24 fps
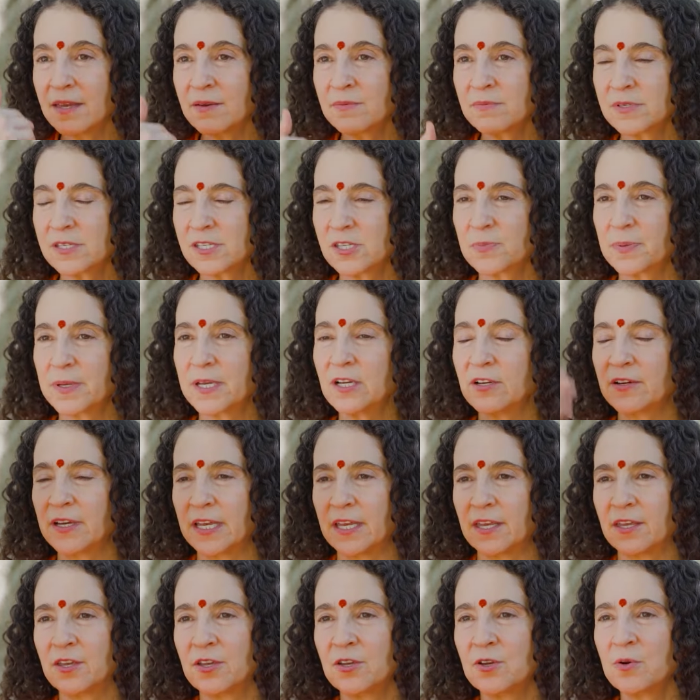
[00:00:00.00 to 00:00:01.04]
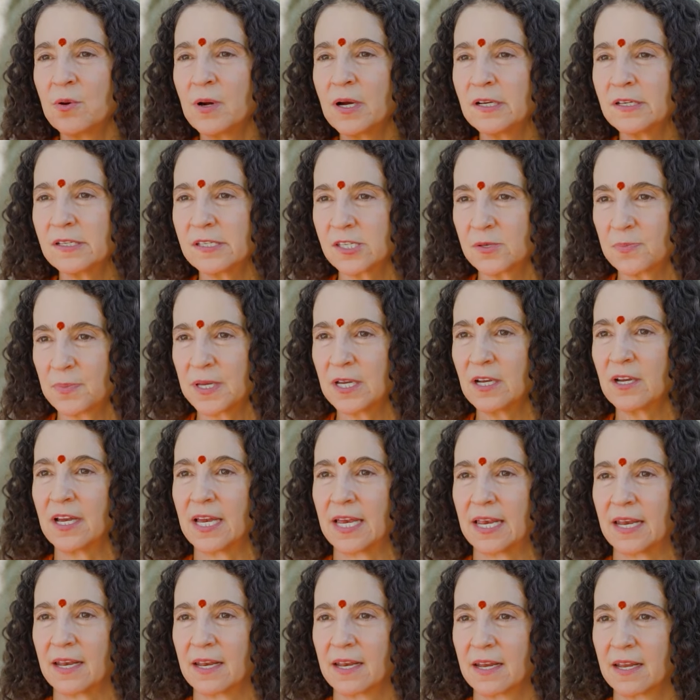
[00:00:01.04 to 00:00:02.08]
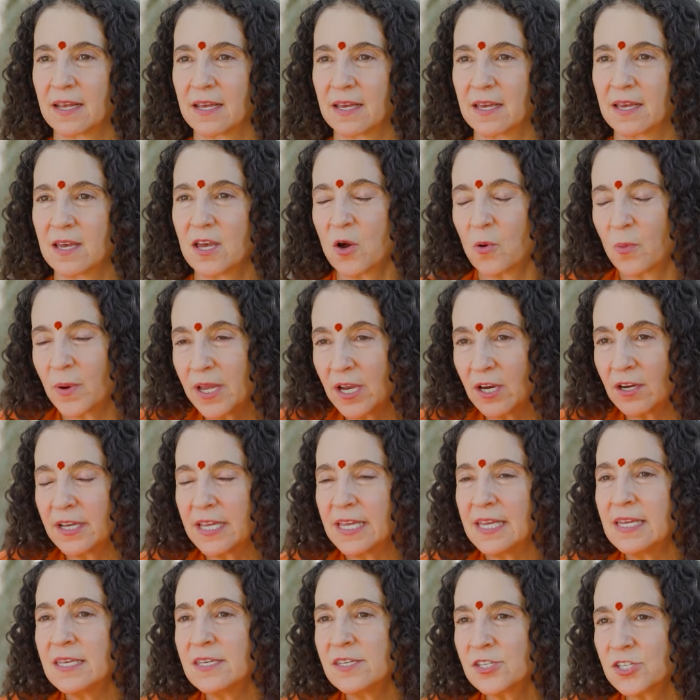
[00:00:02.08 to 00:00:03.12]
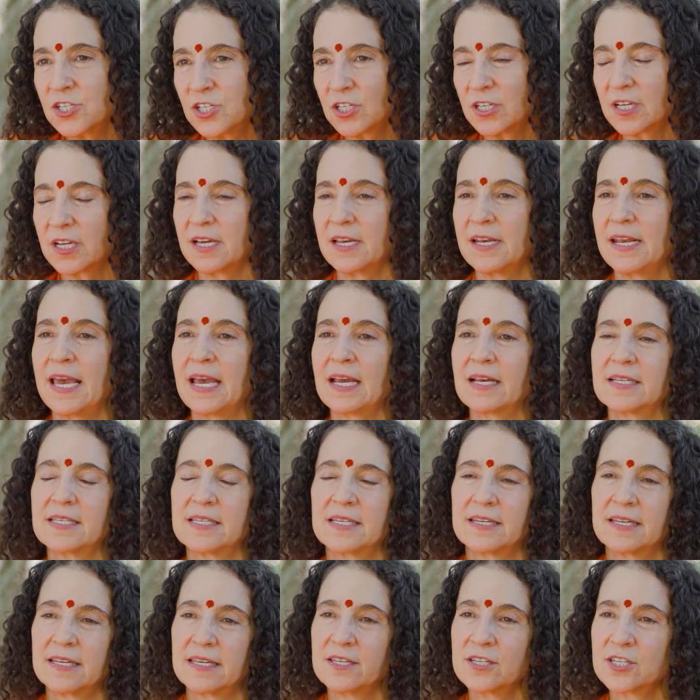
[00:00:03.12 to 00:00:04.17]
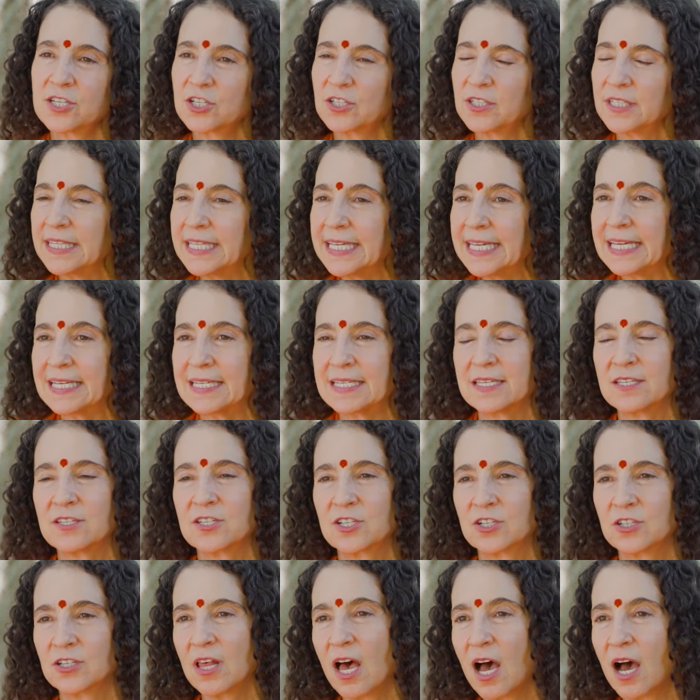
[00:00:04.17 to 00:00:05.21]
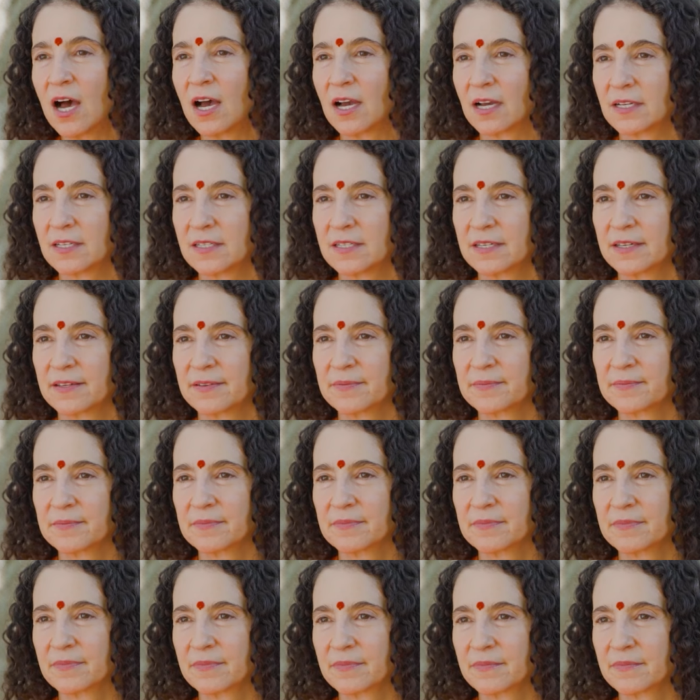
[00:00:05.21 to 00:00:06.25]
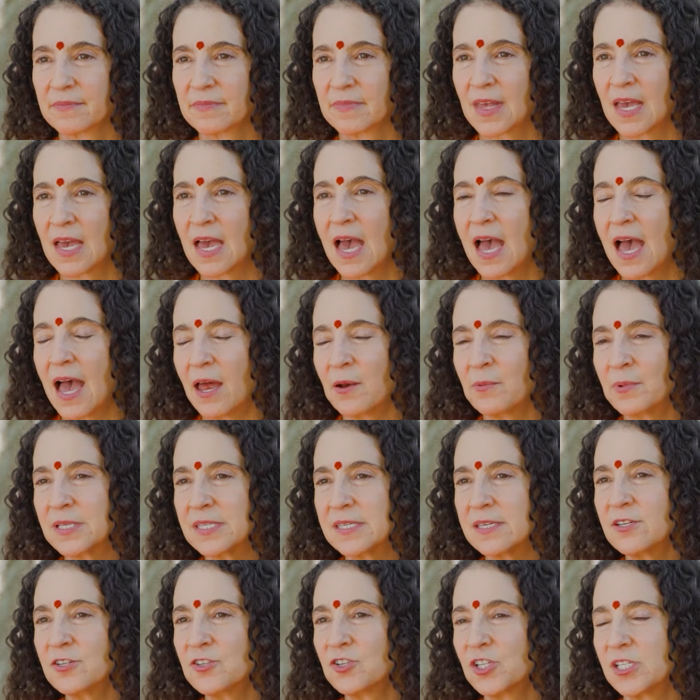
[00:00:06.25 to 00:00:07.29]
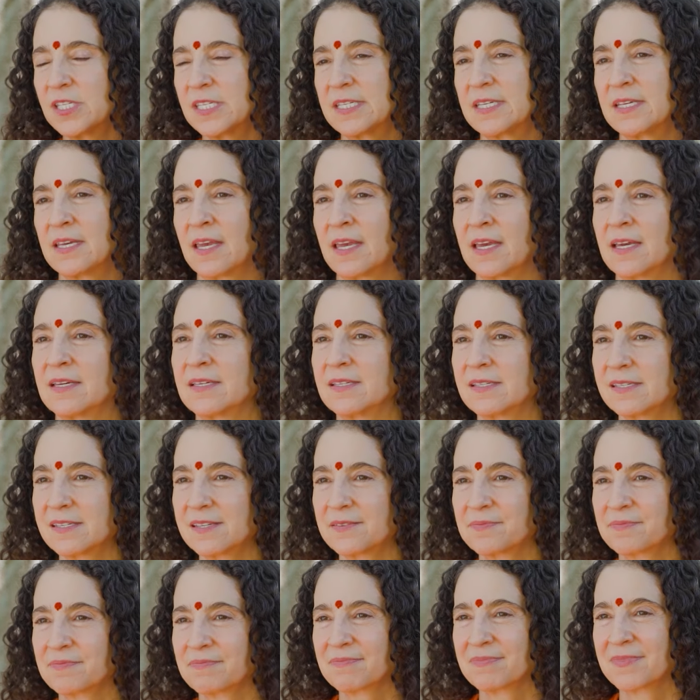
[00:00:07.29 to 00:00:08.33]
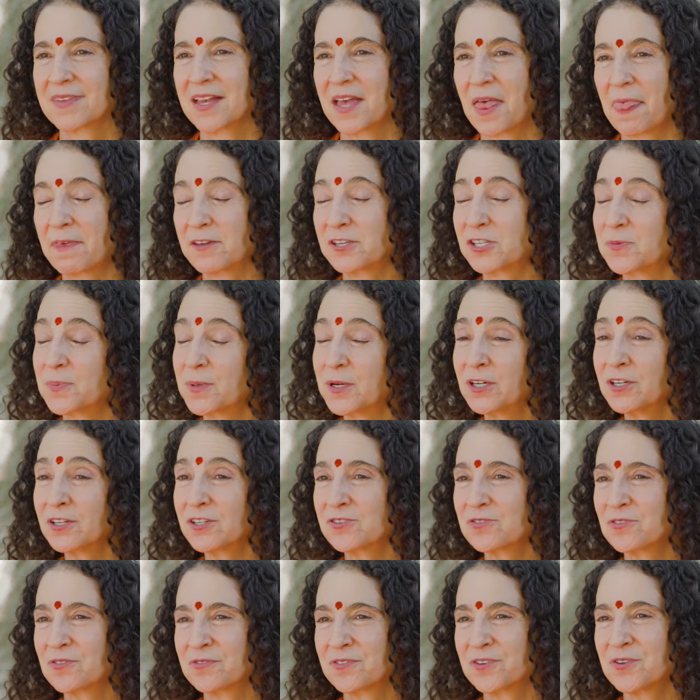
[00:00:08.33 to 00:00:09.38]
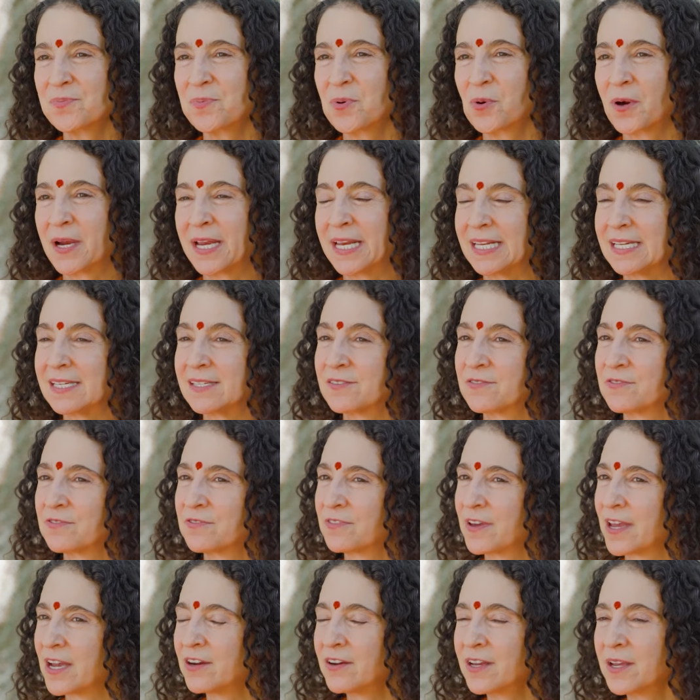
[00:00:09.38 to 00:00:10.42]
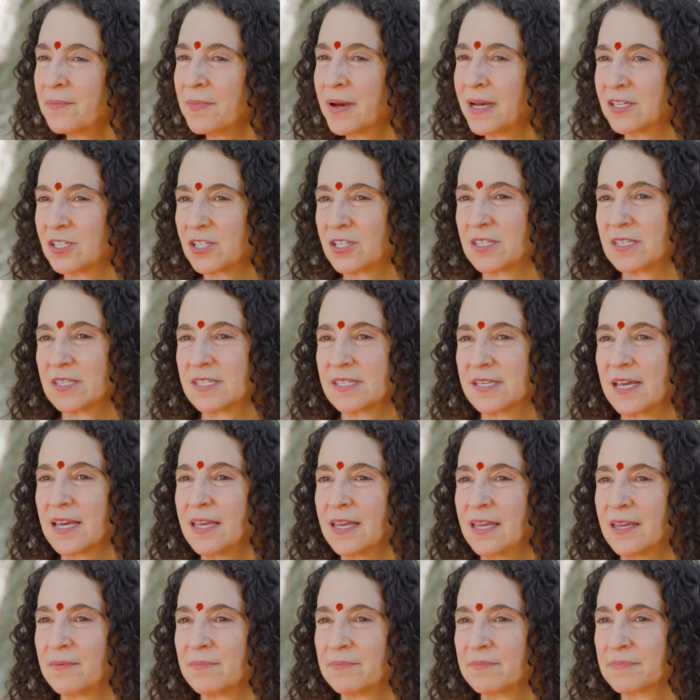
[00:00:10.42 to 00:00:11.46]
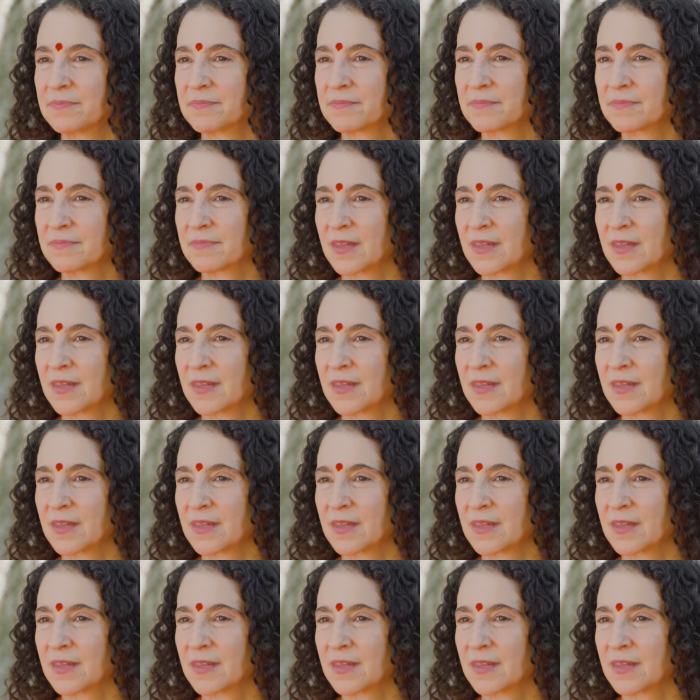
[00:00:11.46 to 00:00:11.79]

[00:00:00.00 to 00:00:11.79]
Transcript: am spirit. You are spirit. We are interconnected, interlinked, interlocked. And what's interesting is the spiritual viewpoint is very much the same